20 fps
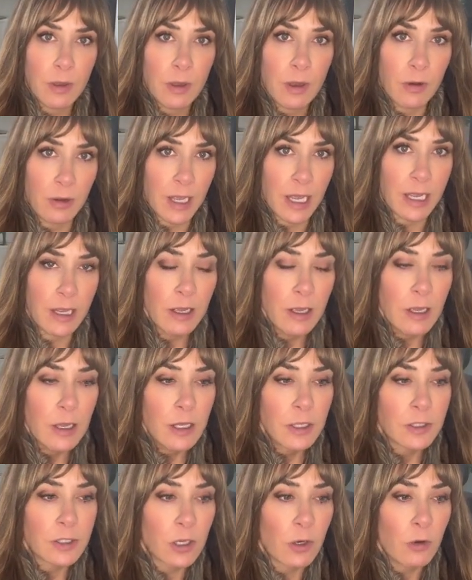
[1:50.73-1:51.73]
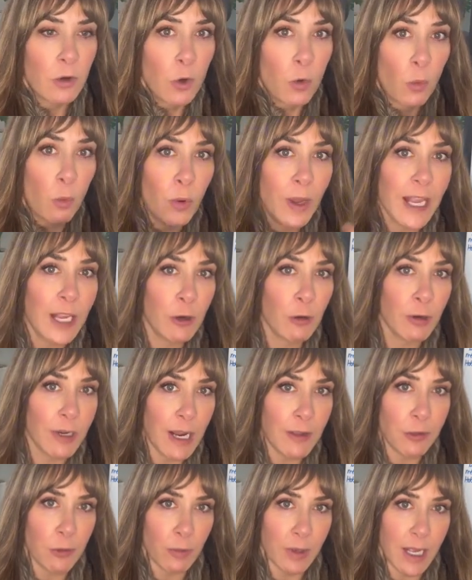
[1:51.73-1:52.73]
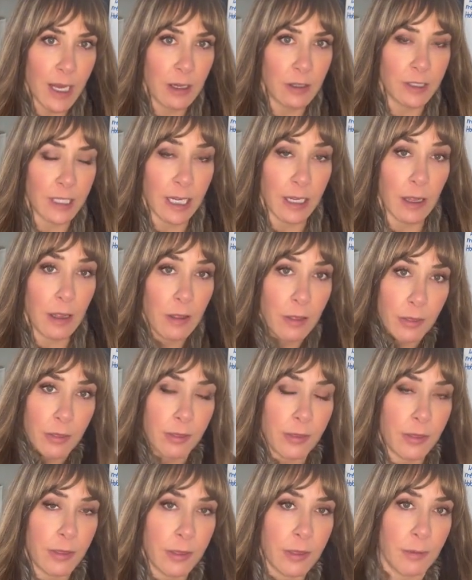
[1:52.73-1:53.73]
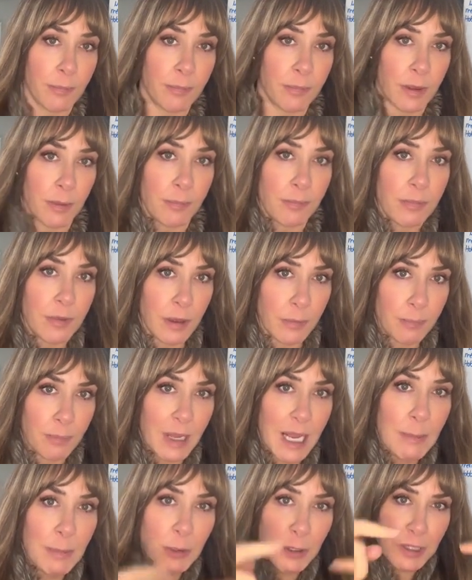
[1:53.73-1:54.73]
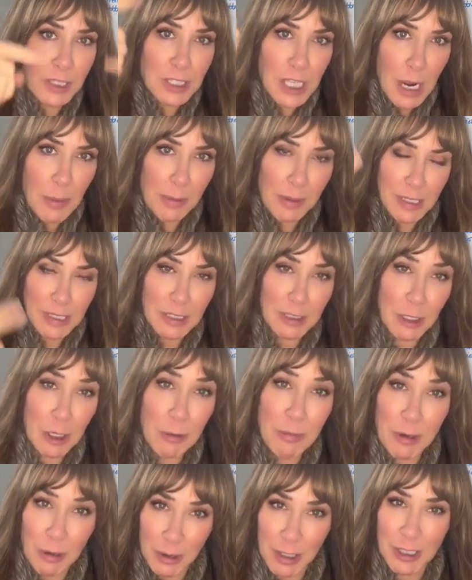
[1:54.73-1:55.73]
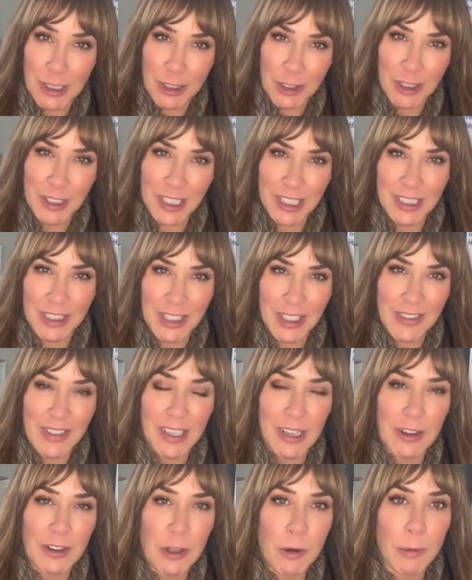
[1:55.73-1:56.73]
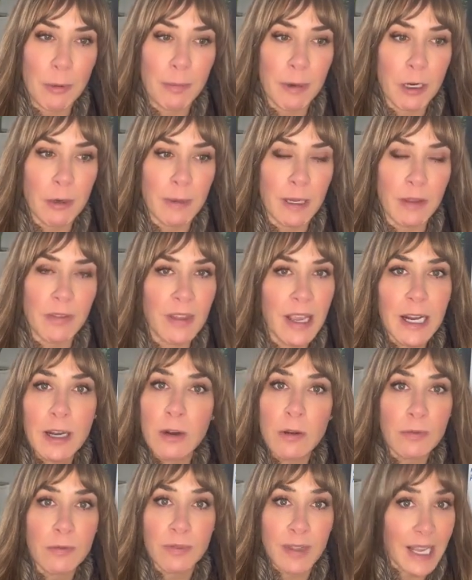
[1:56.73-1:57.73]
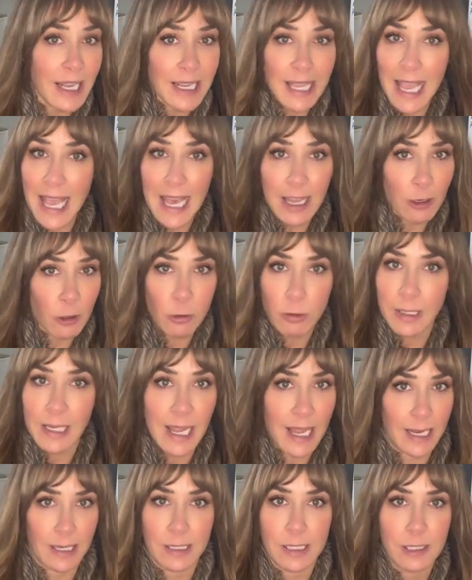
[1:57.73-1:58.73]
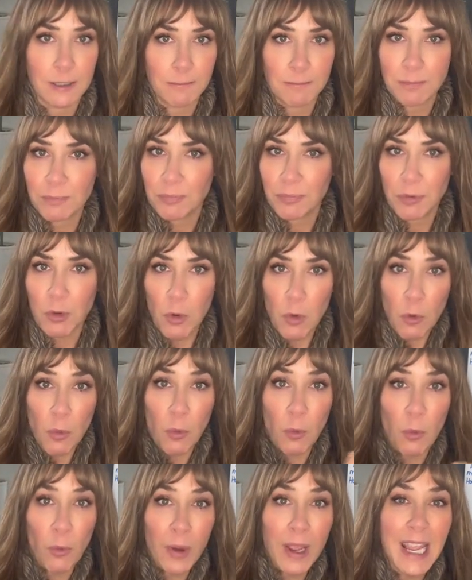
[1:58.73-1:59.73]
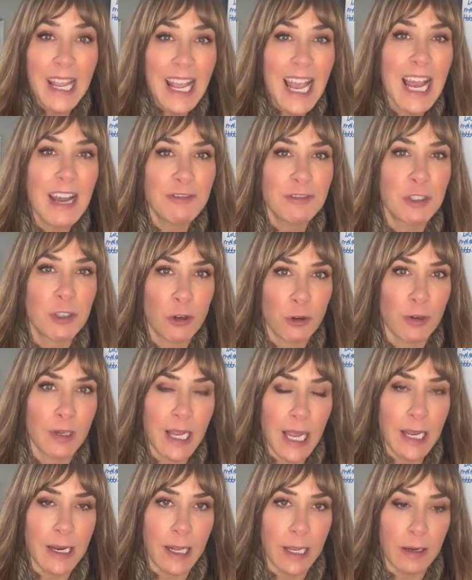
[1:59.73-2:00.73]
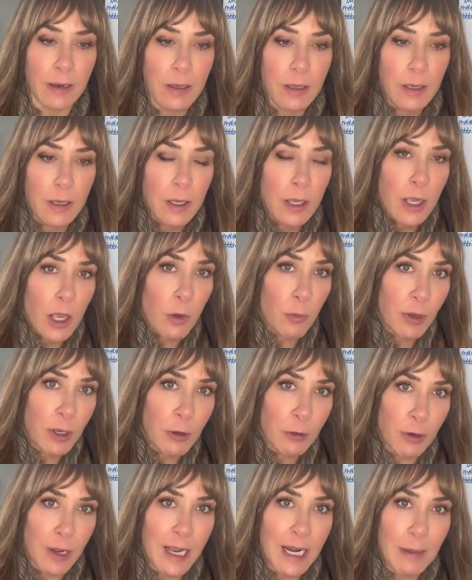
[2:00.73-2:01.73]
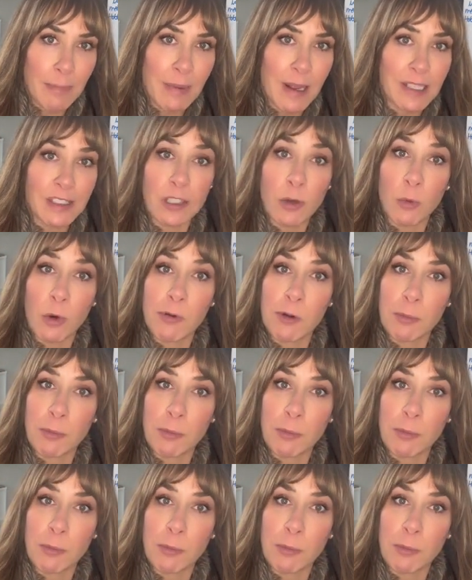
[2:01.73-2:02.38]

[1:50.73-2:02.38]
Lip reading: Okay, so we create the reality. The people at the top of this globe that are controlling this globe like a global pyramid, they can't create. We have to create it. And we create it based on where we're